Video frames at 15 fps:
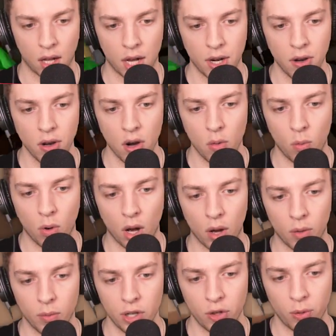I don't know
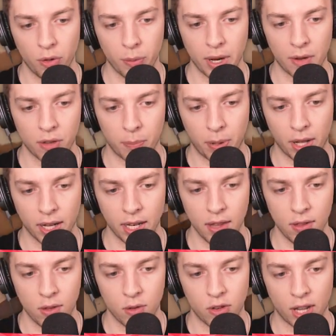what which ones we have to plug
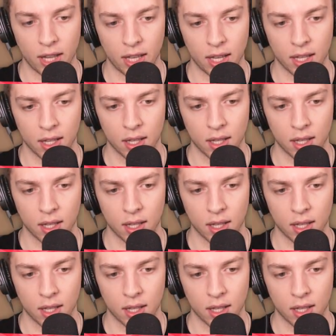into, Jelly.